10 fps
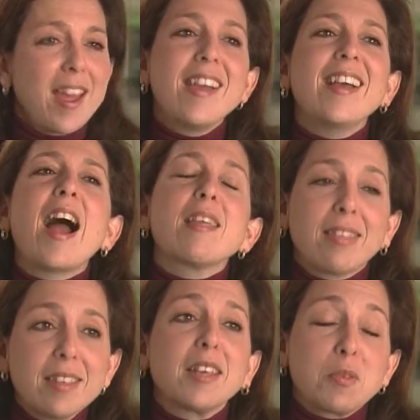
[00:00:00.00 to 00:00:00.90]
And I
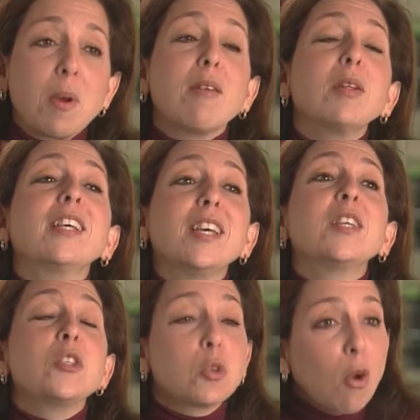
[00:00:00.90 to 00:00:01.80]
think that's probably
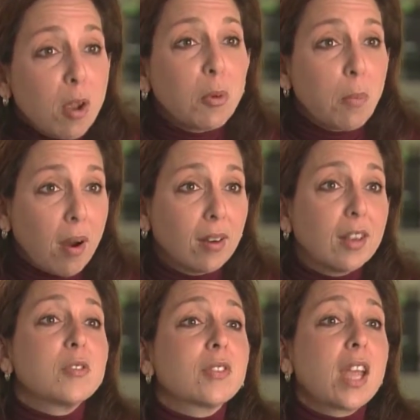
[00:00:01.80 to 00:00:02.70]
an enjoyable
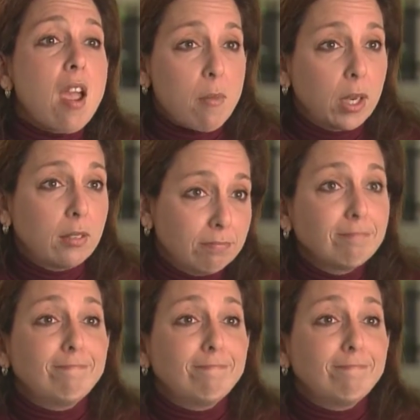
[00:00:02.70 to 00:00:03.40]
part of comedy.